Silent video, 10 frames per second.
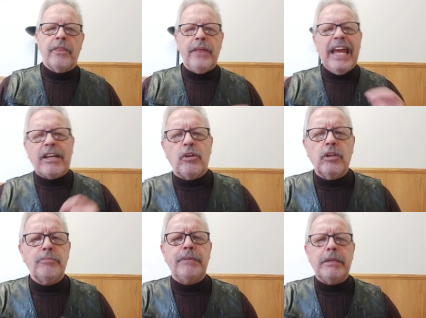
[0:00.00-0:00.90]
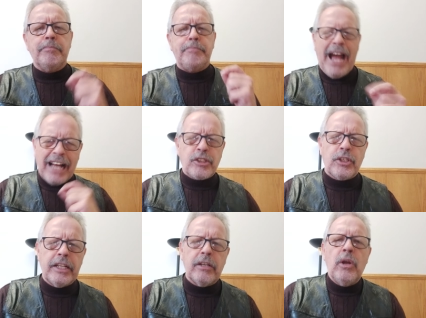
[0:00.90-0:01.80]
they could be
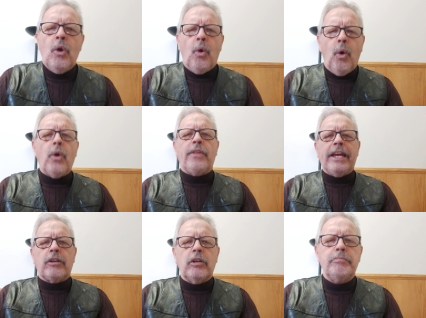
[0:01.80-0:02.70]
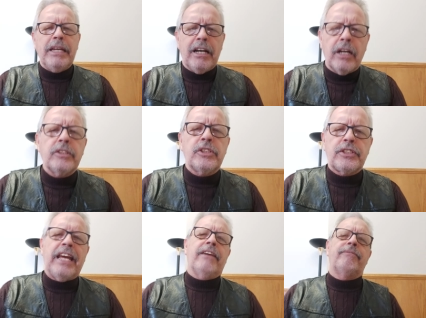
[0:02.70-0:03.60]
backslidden, or they could be
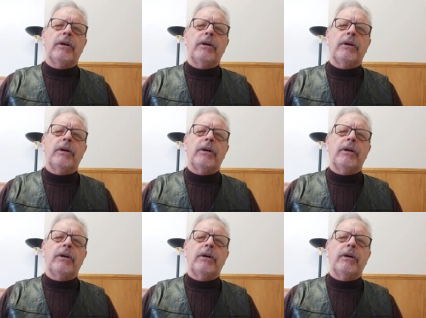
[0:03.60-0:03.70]
unsaved.